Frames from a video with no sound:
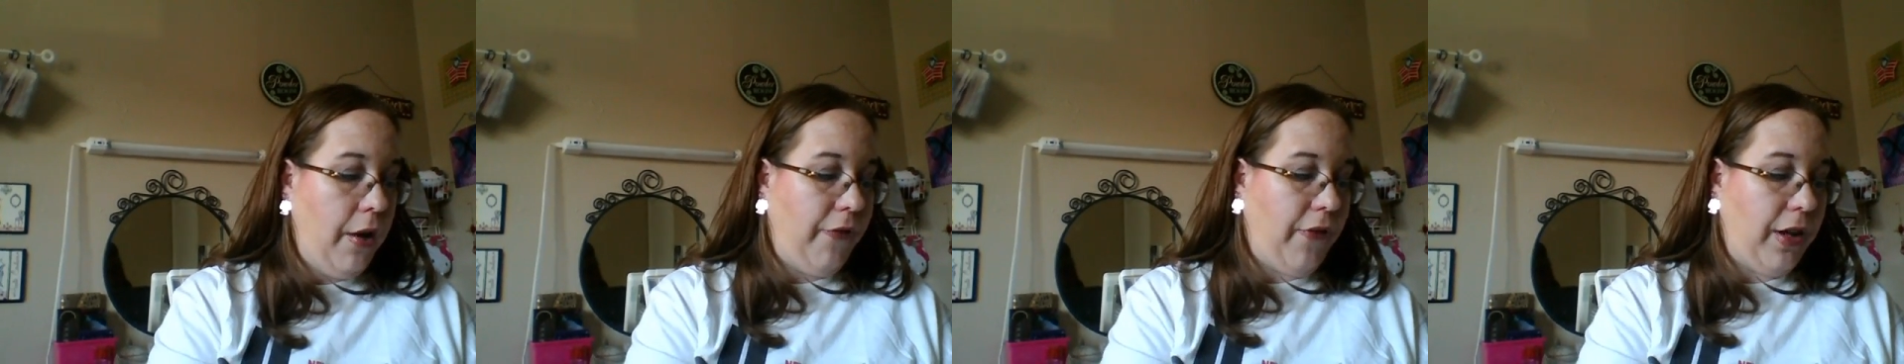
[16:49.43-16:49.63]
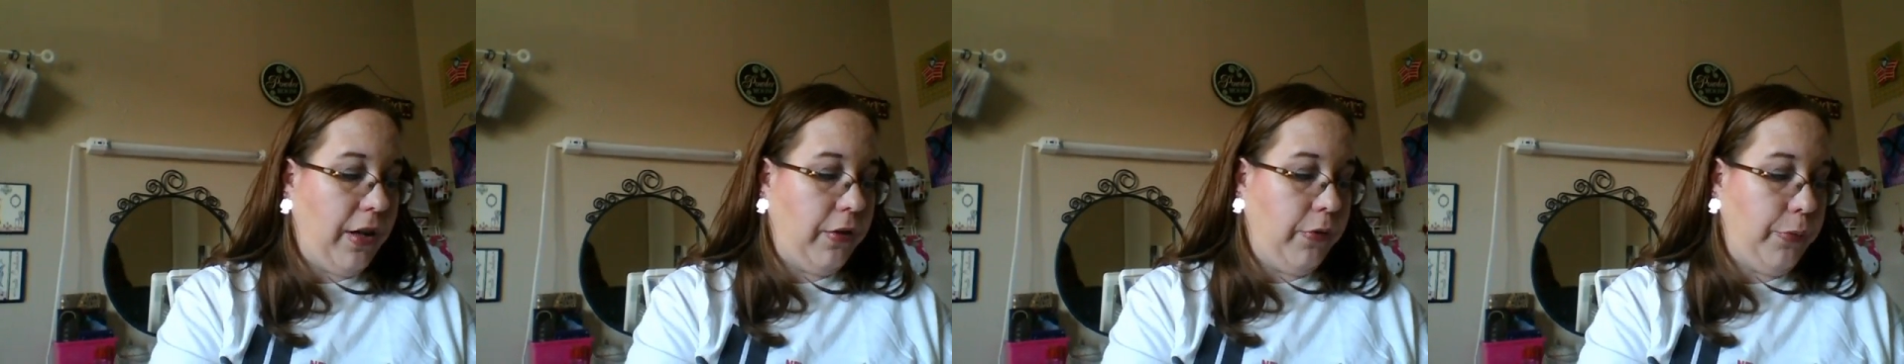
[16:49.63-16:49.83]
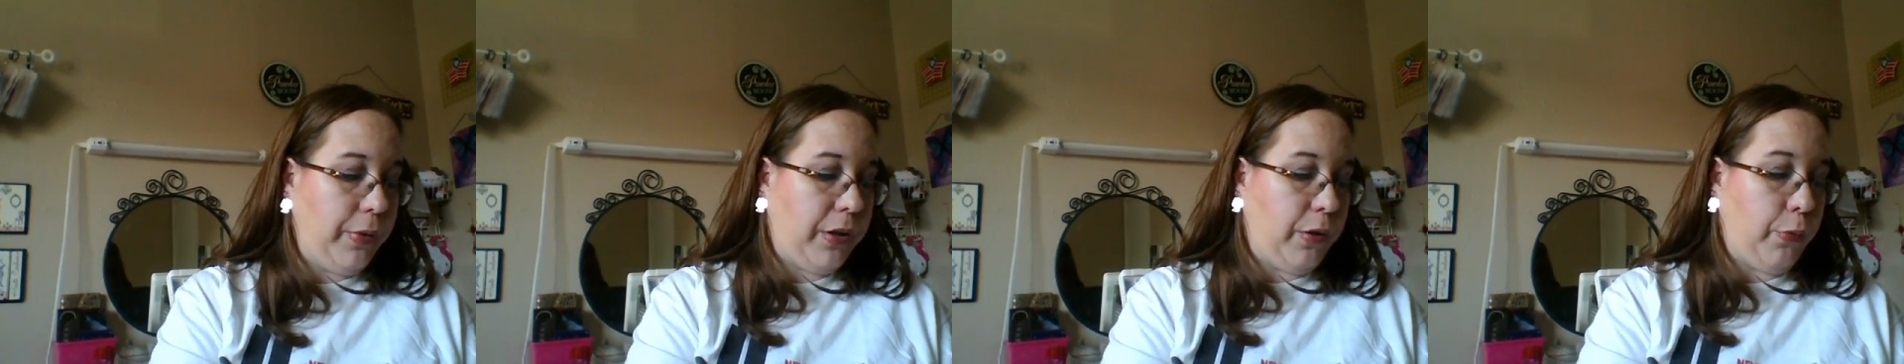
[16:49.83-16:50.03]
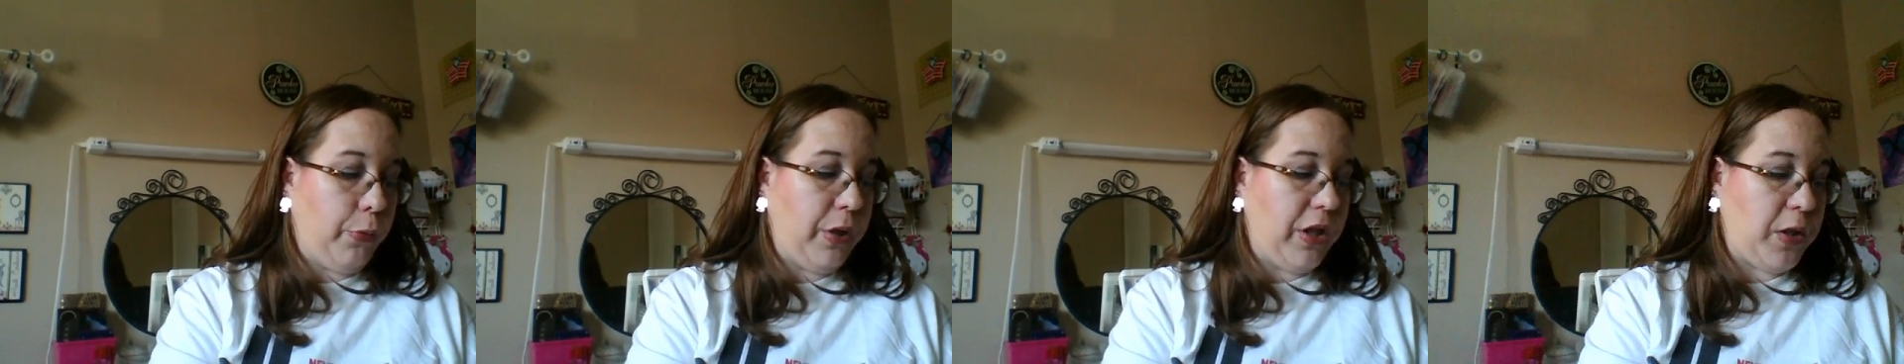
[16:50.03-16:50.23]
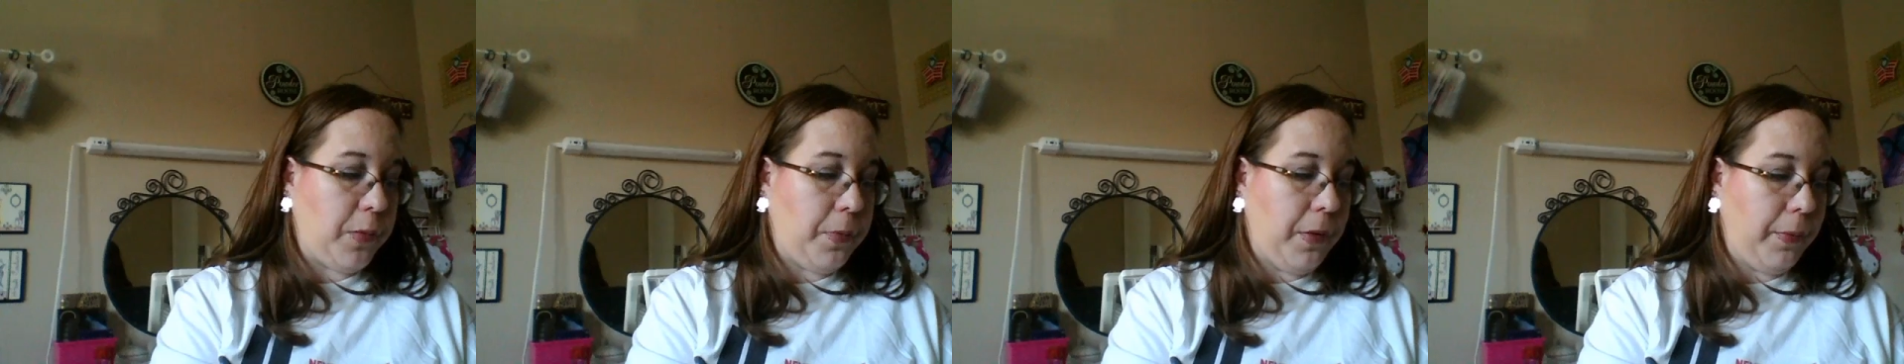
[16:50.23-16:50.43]
followed with the
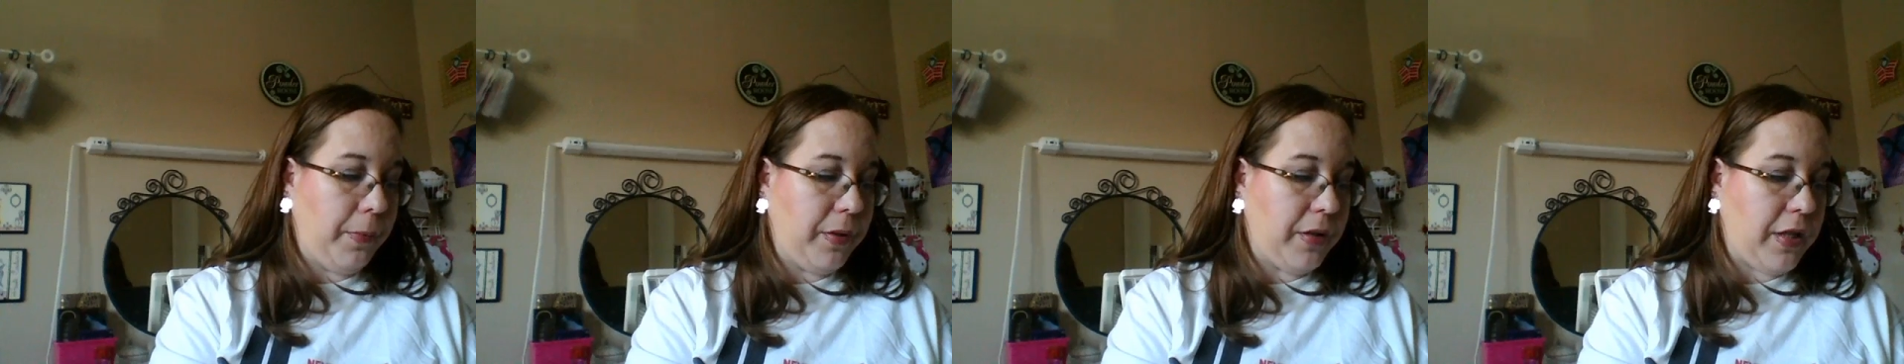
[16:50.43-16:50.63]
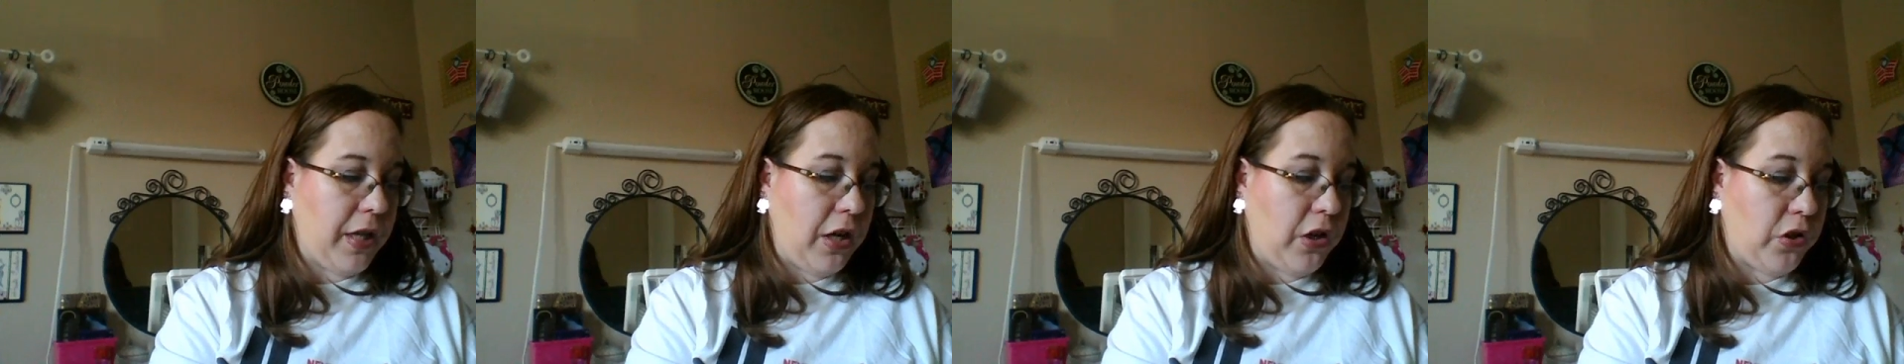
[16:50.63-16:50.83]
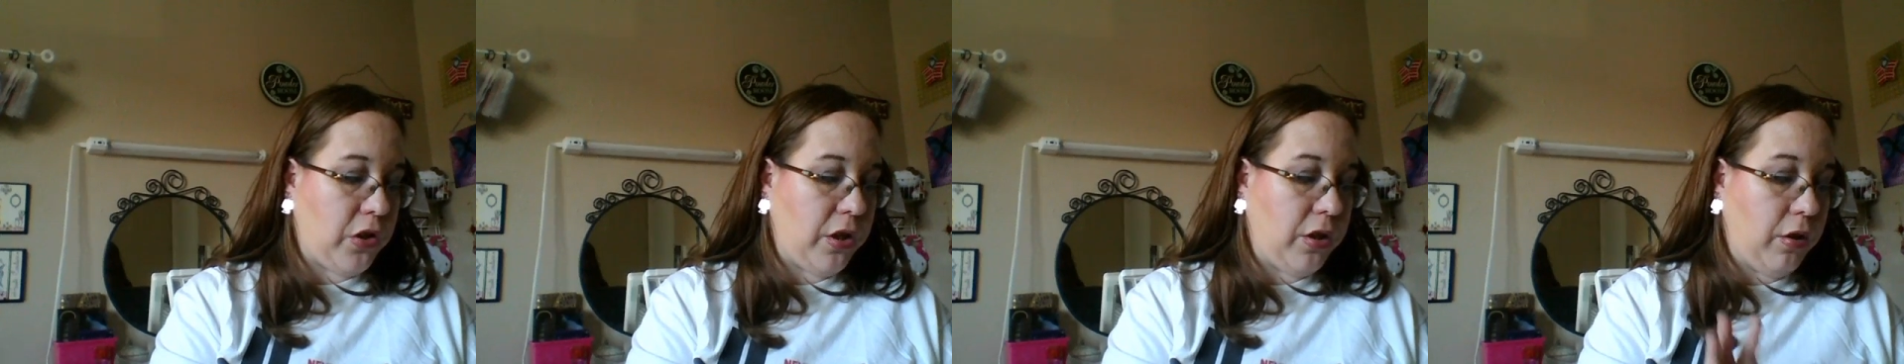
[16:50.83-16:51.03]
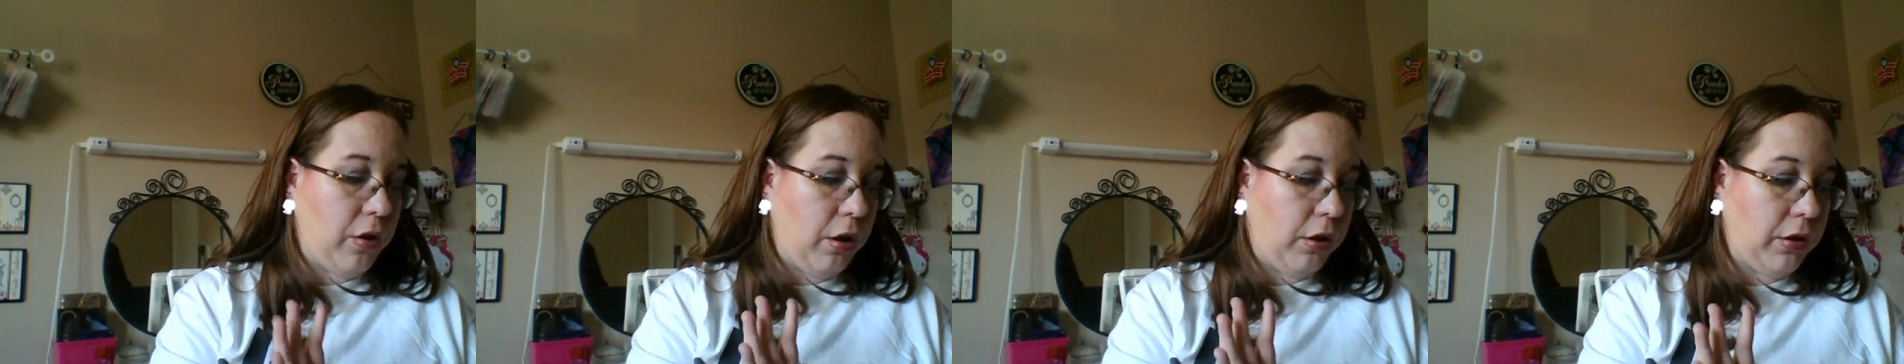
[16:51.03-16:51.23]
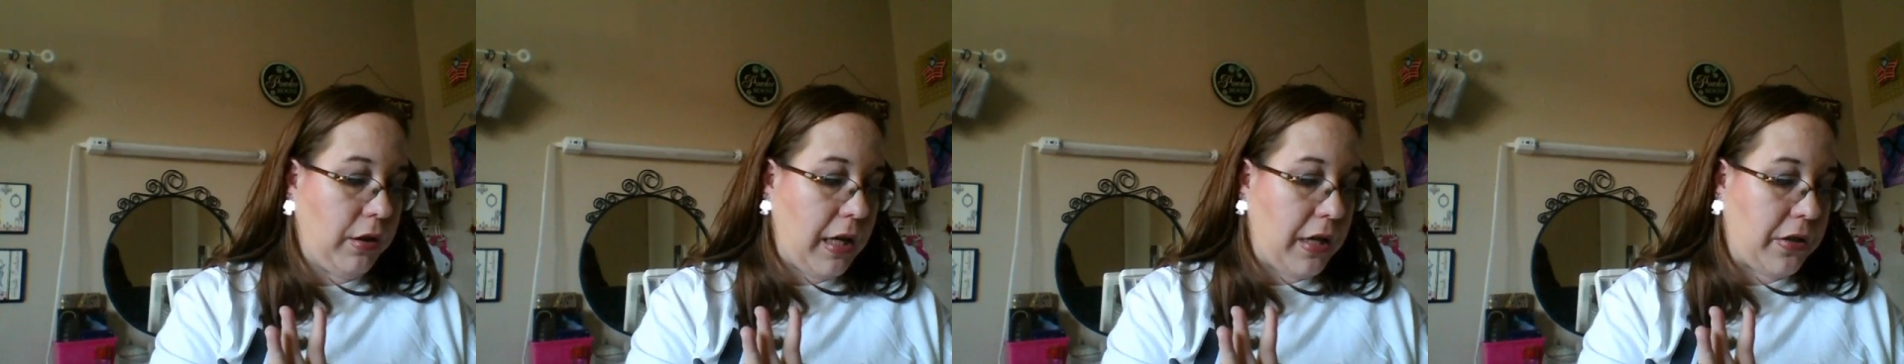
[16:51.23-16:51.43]
rich pigmentation,
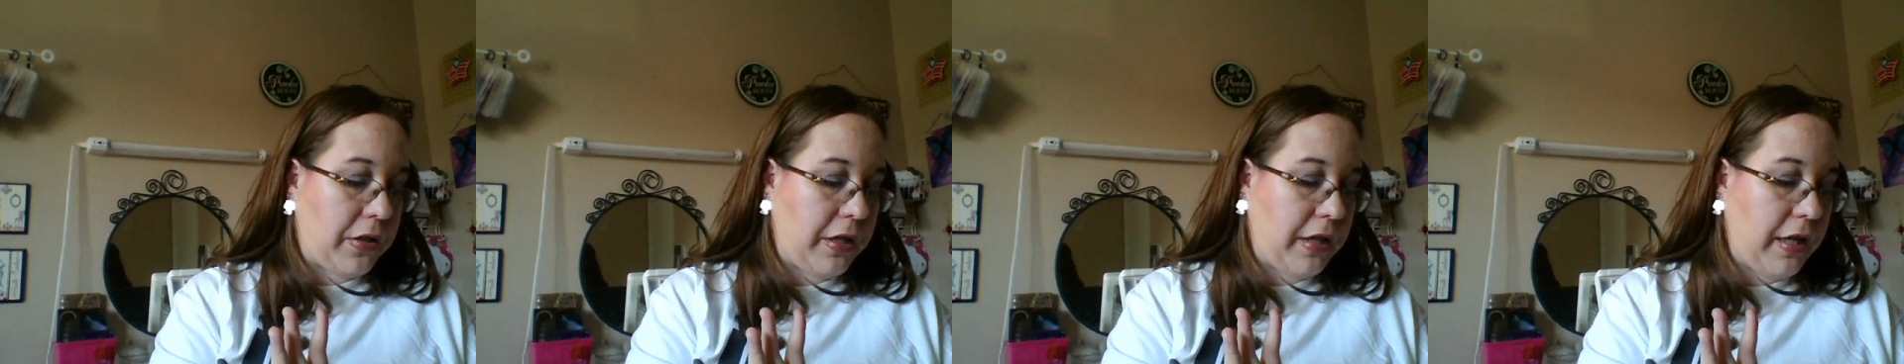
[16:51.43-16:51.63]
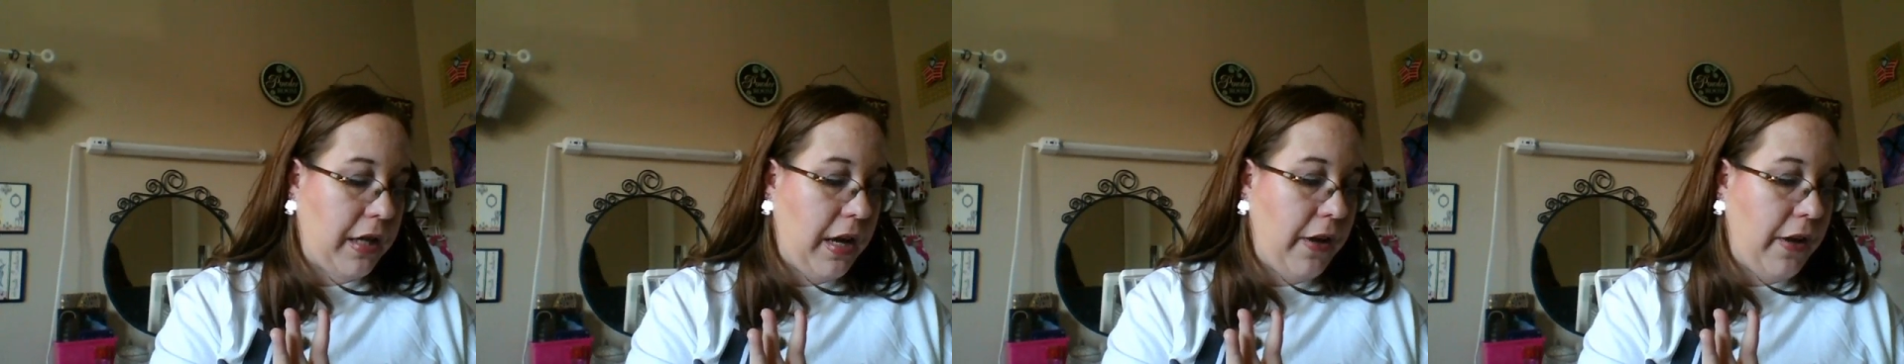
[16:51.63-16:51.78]
long-lasting,